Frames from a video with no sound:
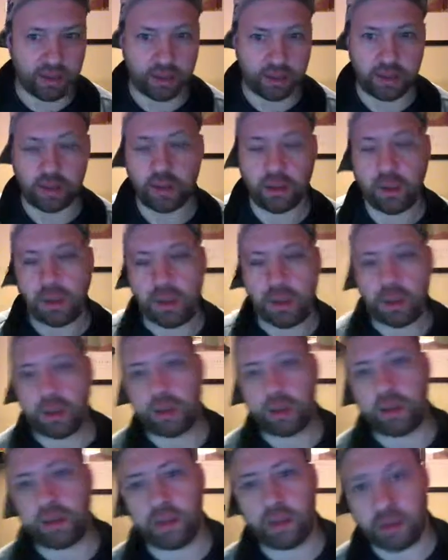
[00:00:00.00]
epoch and
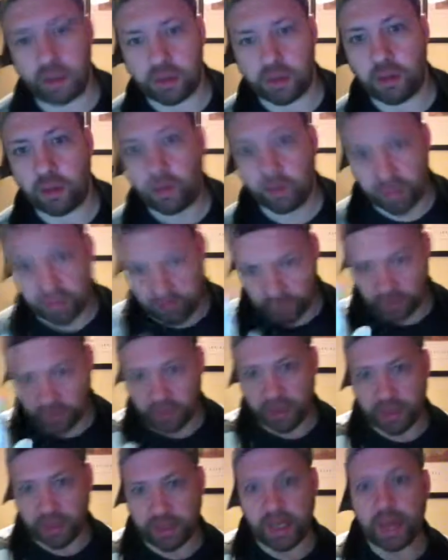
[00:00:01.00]
suitable for this
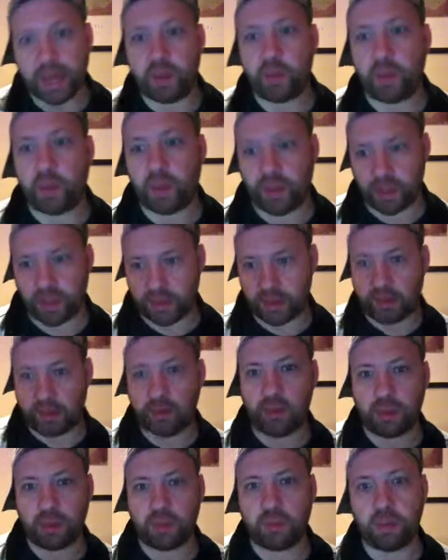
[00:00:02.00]
kind of place.
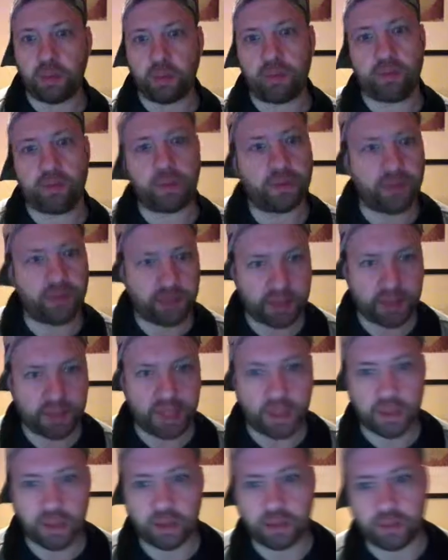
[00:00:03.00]

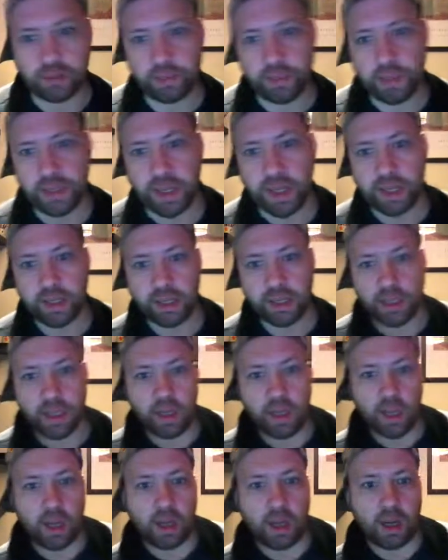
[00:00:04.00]
You see how it
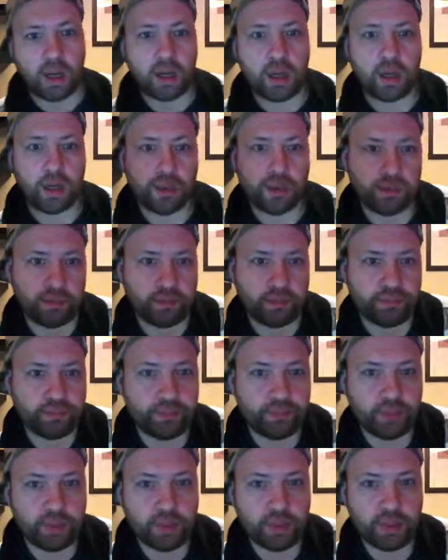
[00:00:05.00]
looks like,
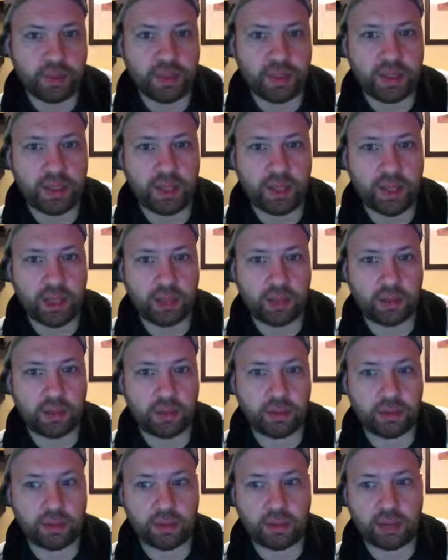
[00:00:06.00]
very,
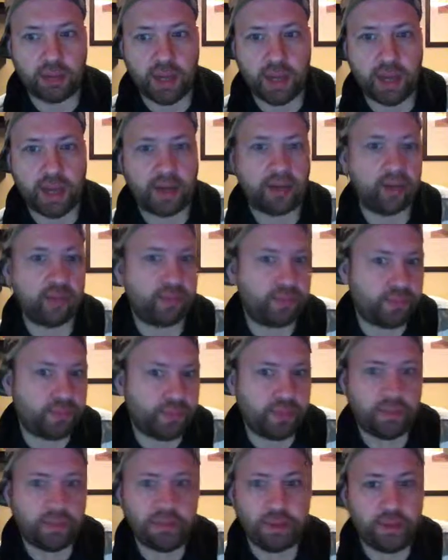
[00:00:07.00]
very natural,
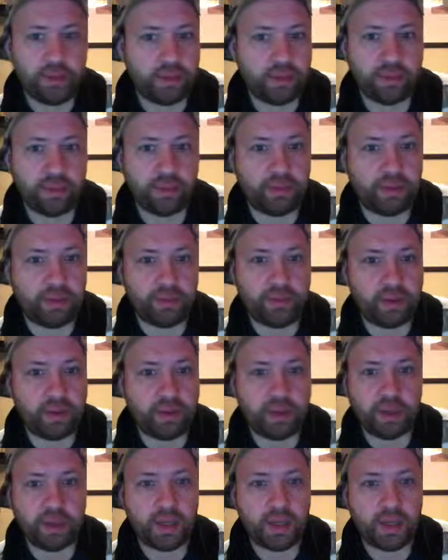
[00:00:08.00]
very genuine.